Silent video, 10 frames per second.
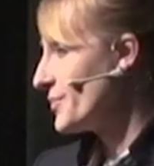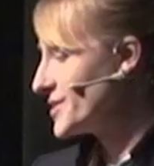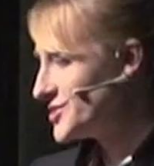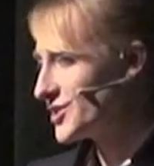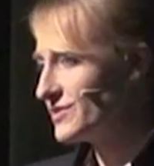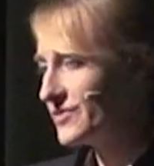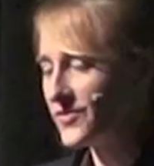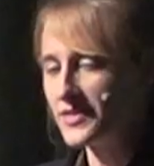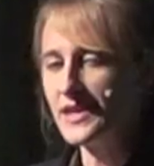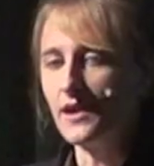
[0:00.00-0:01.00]
Particularly
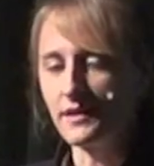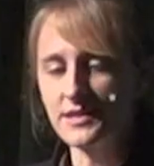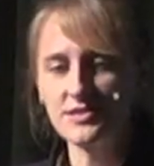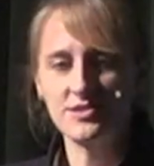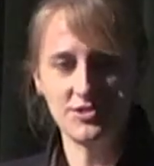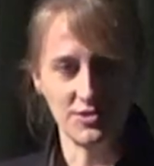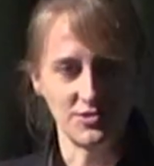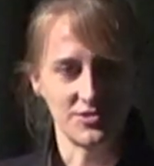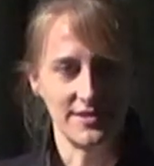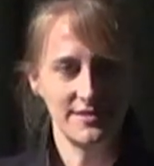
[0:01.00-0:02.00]
for the youngest
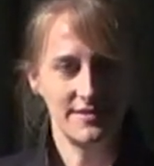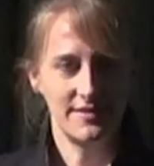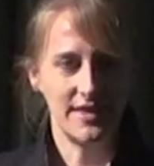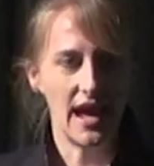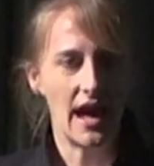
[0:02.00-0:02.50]
children, they